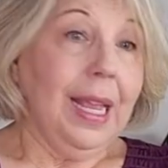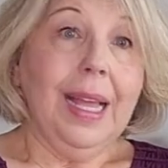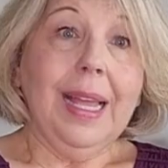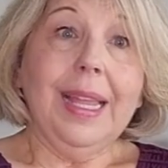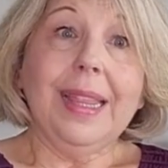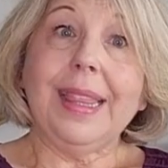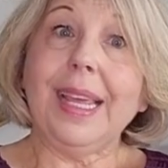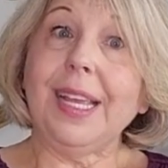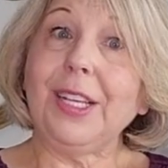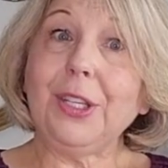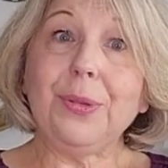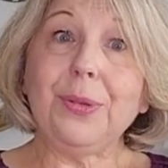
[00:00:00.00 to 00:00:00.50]

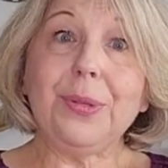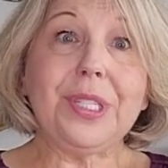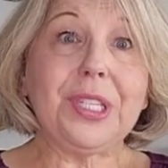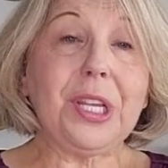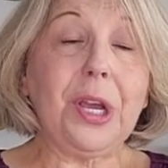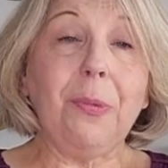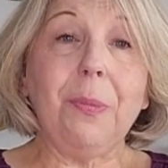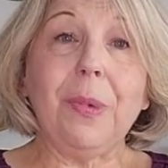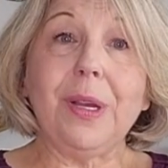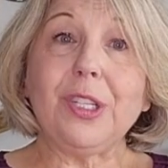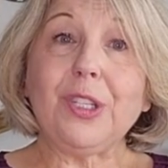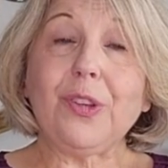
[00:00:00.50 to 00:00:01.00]
thank you so
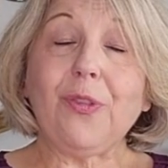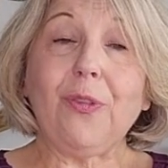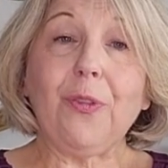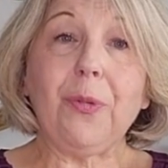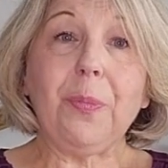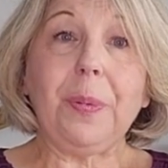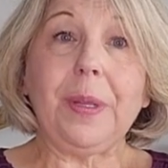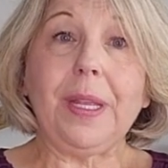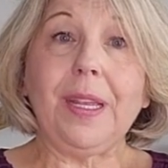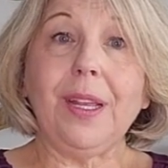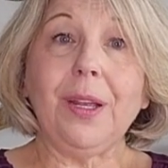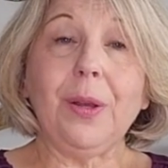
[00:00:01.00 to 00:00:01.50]
much for
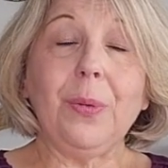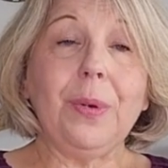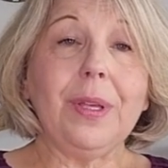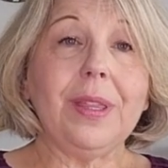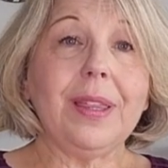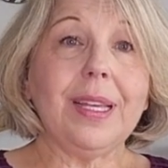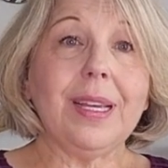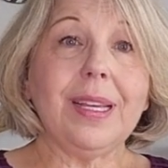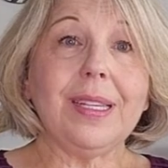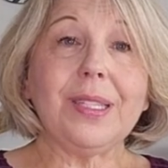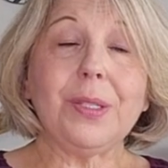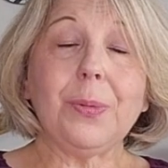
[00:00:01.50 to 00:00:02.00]
being with
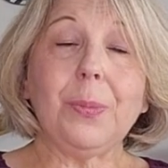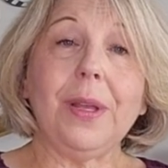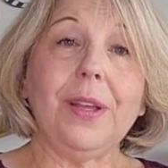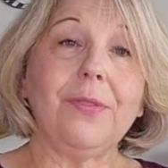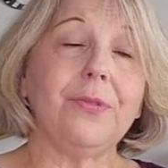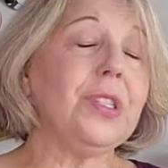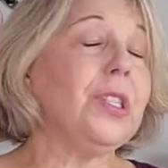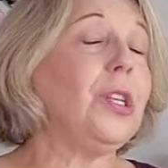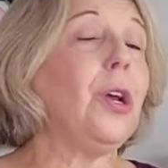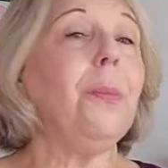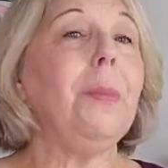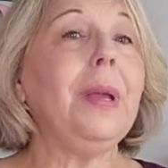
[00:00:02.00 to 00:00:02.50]
us. We have
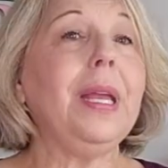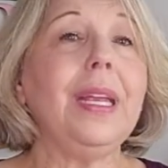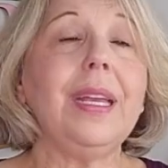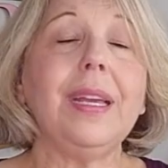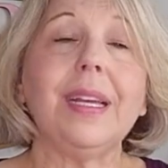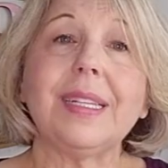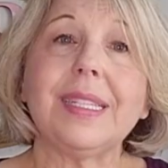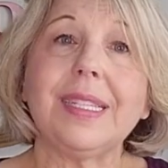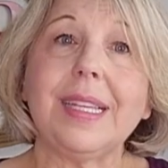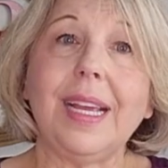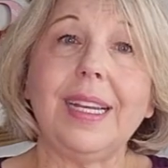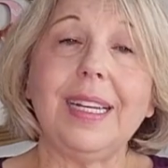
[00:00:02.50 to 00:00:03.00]
so many
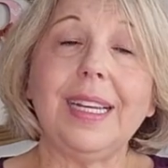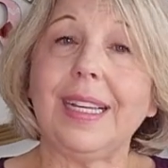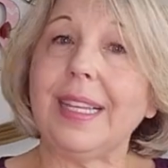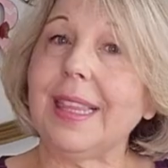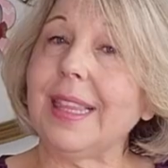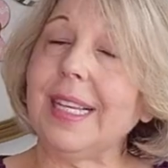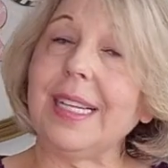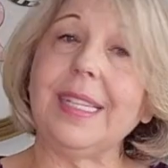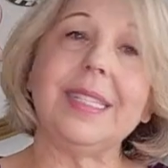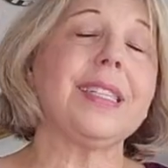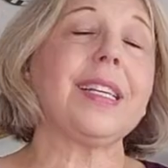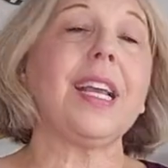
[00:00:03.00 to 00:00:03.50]
exciting
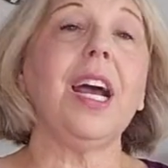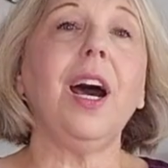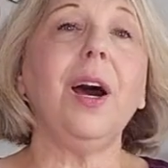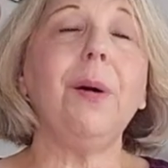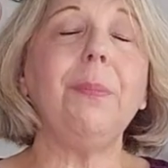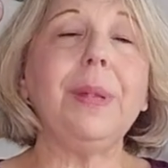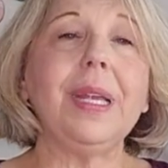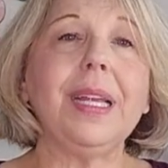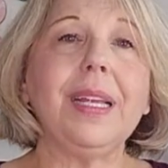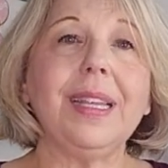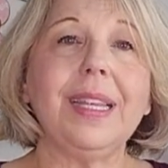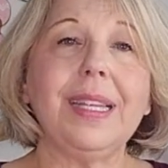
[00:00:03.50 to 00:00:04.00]
things
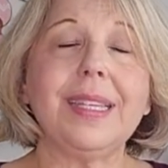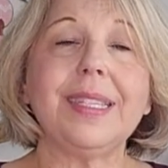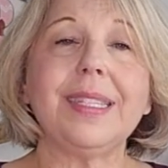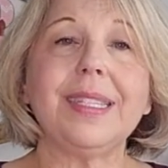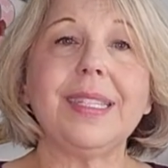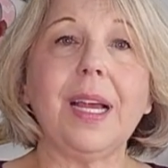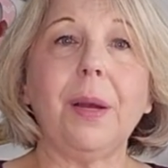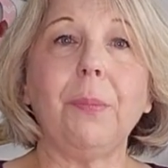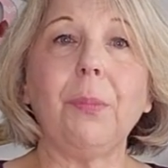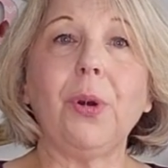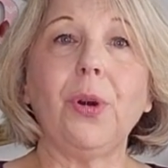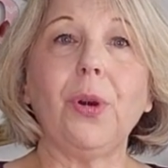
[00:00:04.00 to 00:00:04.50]
coming this
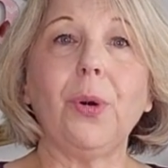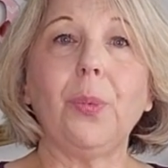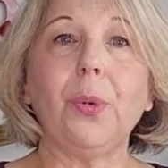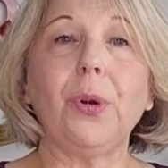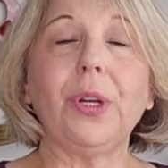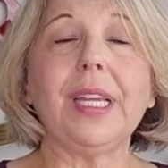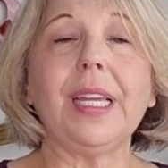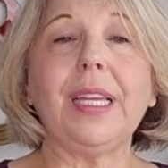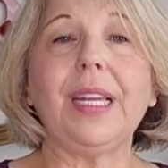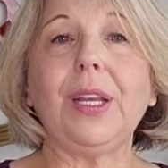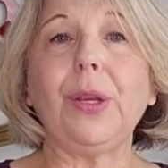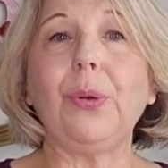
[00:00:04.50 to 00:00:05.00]
summer. We're
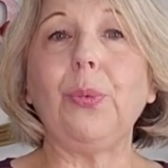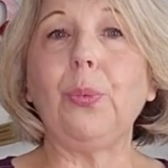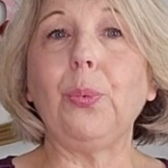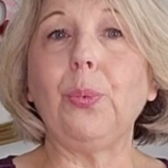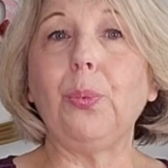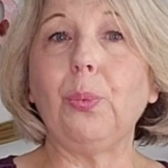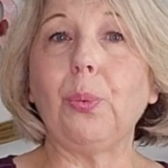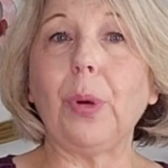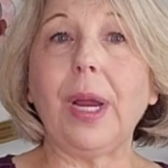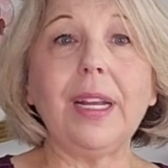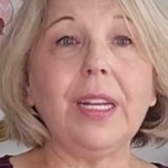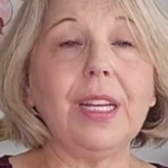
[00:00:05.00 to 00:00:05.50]
getting
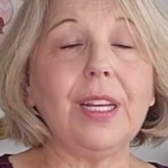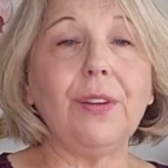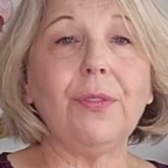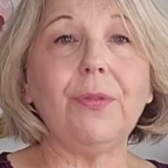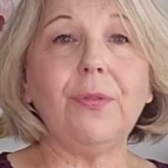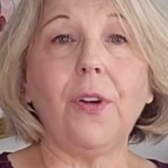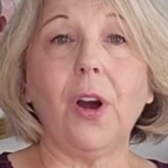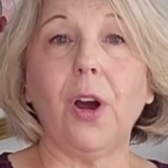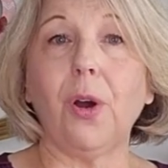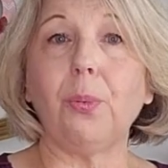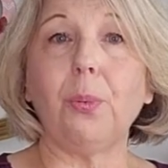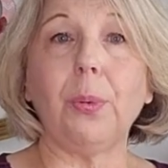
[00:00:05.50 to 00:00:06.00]

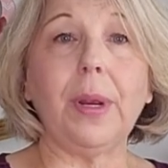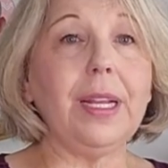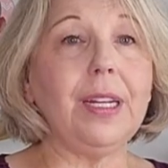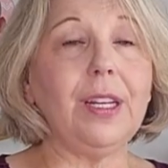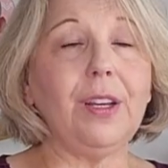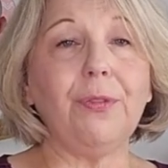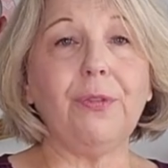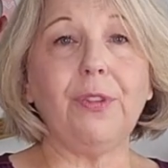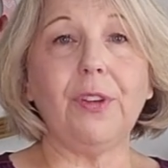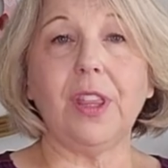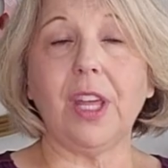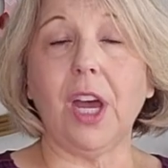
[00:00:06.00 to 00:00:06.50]
already
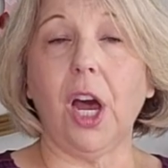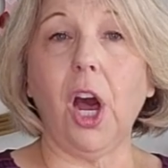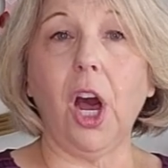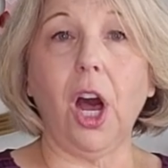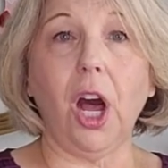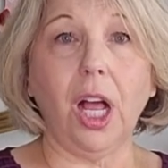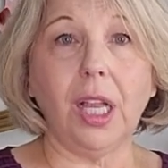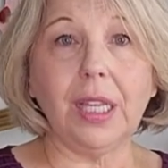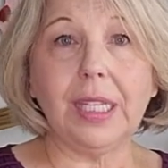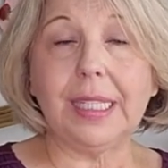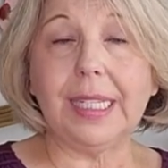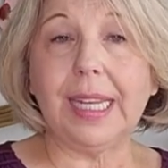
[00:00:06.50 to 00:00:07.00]
for the
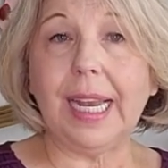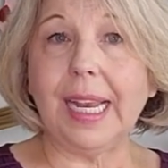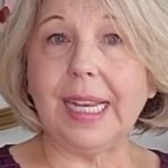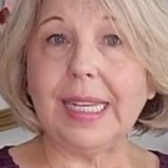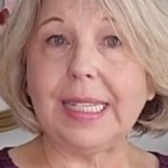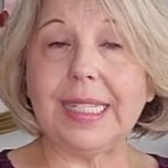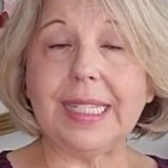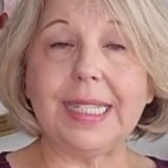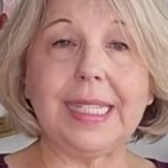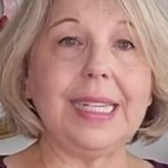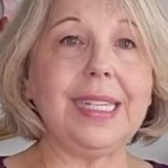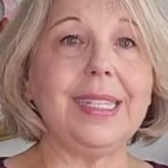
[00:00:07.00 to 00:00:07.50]
holiday
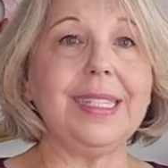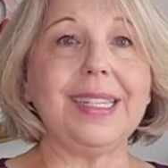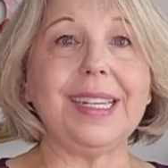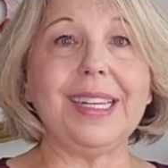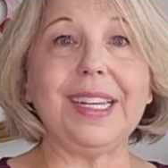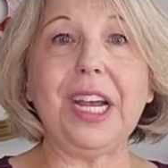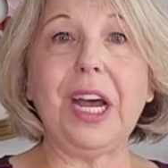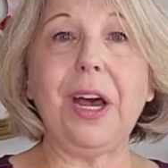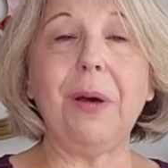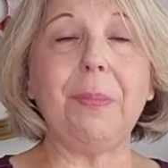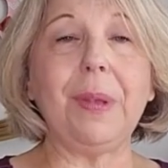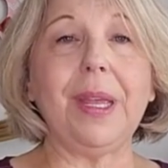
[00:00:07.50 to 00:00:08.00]
season
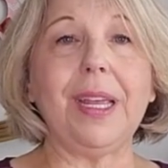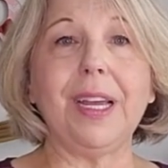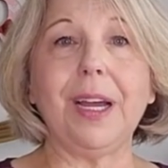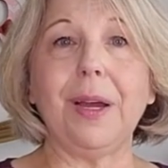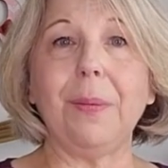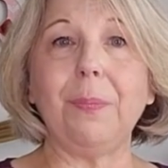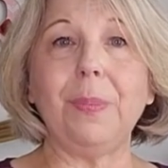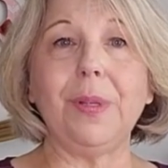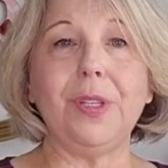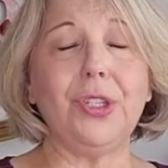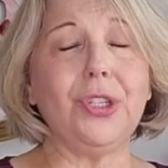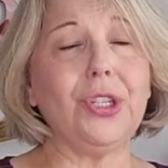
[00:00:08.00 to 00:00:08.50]
coming
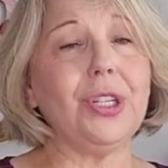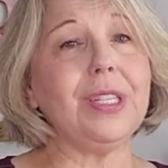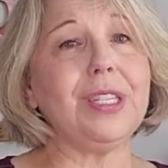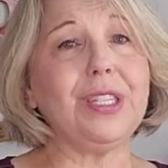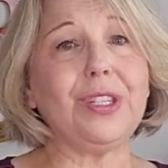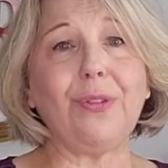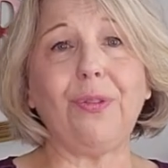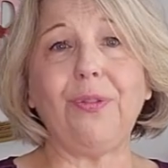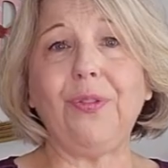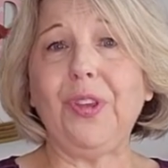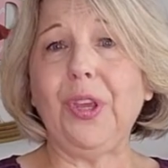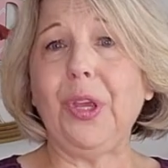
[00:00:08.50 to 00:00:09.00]
up in just
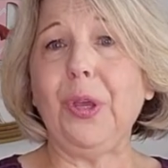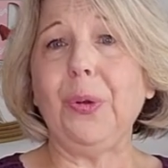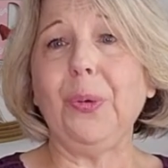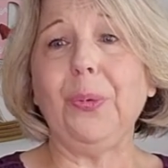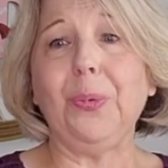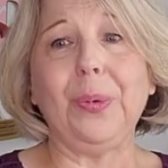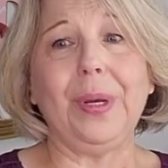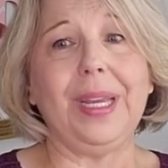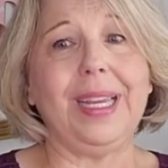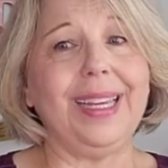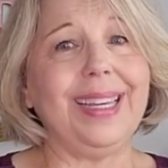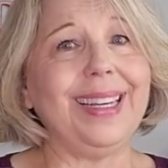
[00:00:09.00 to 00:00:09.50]
a few
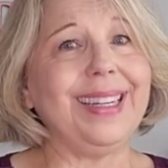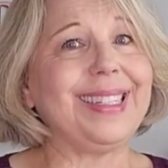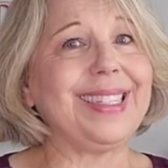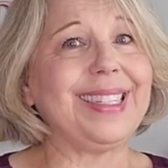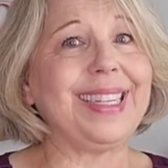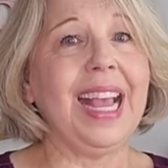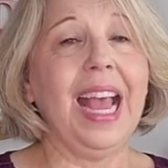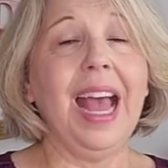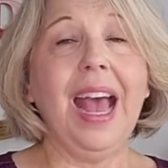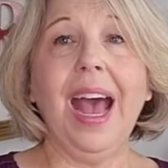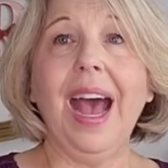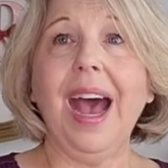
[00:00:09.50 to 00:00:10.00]

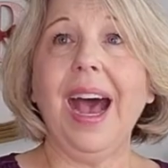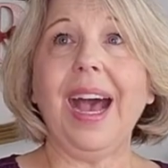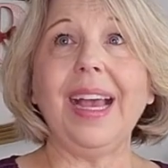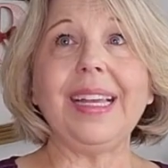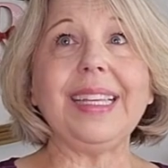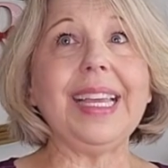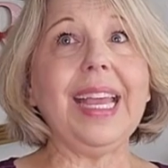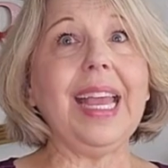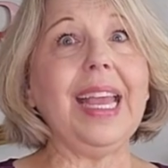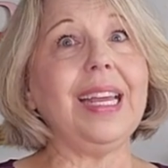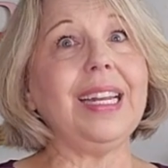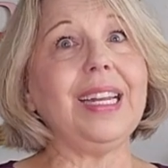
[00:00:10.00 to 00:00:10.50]
weeks. I
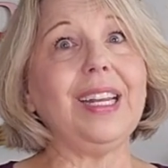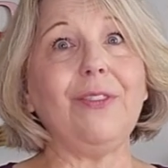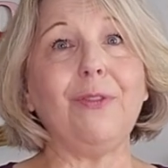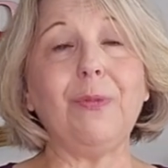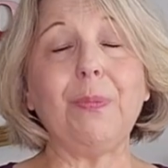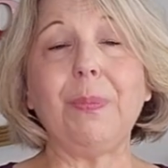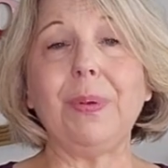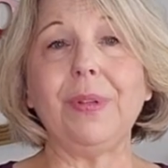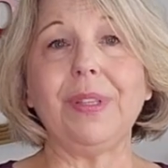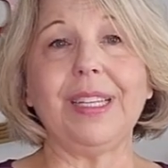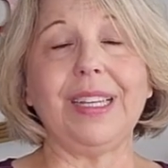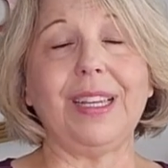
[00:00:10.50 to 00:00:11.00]
can't
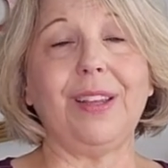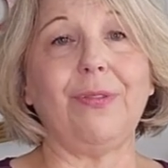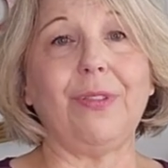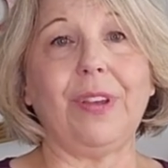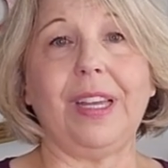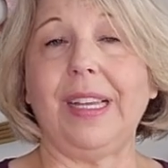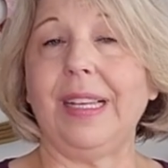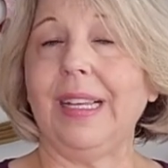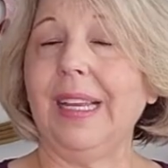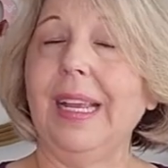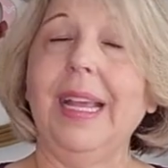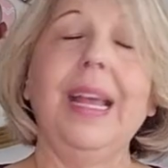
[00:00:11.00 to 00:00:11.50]
even believe
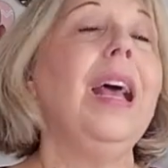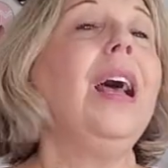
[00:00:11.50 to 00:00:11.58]
it.